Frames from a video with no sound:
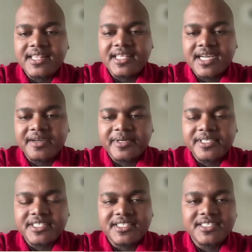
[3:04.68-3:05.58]
think I
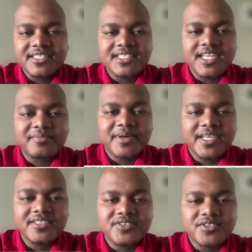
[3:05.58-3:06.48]
must start by
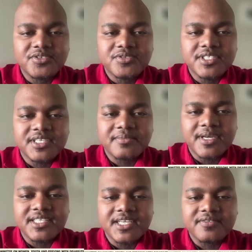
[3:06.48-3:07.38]
introducing
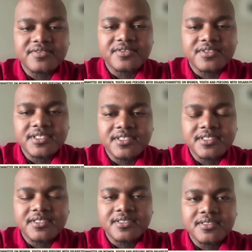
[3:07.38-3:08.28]
myself to the
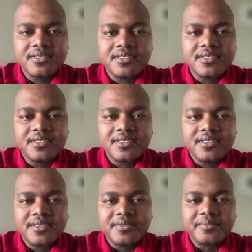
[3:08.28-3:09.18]

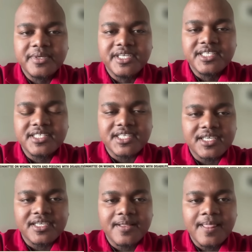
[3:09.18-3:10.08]

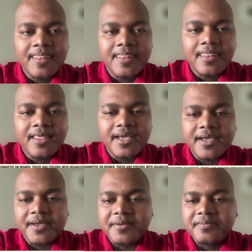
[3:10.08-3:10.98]
Minister.
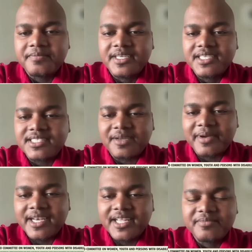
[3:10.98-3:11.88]
Minister,
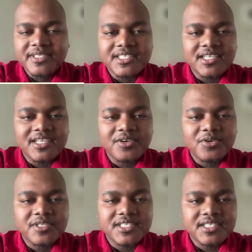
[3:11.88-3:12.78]
my name is Sihle
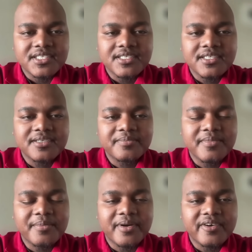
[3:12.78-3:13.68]
Lonzi,
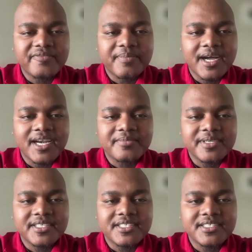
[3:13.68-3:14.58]
Member of
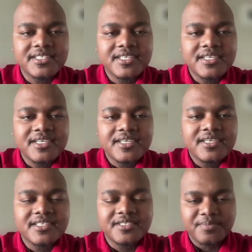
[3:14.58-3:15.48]
Parliament,
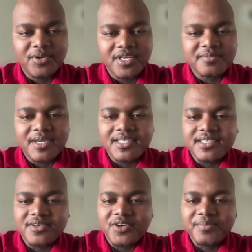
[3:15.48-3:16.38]
deployed by the
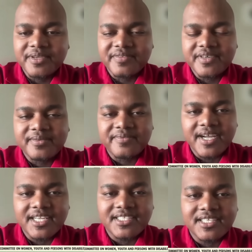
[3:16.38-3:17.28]
Economic Freedom
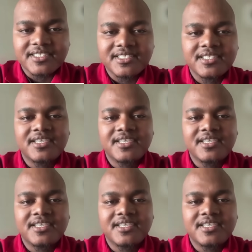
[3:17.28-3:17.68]
Fighters.